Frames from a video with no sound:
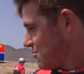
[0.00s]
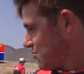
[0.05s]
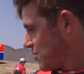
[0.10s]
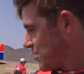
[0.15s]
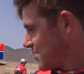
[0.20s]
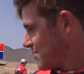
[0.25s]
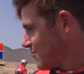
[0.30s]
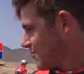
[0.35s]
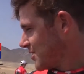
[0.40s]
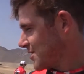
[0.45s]

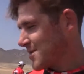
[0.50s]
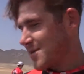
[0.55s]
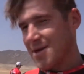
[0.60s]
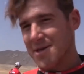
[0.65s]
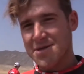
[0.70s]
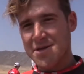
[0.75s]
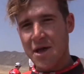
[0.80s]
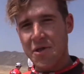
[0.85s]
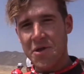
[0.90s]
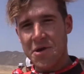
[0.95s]
what?
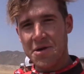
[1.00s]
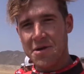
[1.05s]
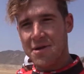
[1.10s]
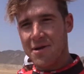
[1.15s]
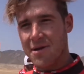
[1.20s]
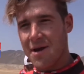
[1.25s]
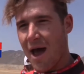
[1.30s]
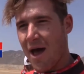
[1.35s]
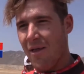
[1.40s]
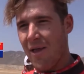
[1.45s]
There's nothing
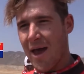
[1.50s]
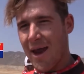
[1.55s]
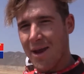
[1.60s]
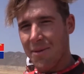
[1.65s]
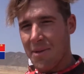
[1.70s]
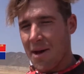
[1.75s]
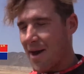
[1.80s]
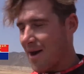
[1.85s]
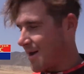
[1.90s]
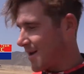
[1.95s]
to not
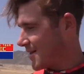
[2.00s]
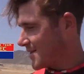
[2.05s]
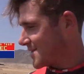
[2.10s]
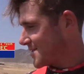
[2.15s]
like about it.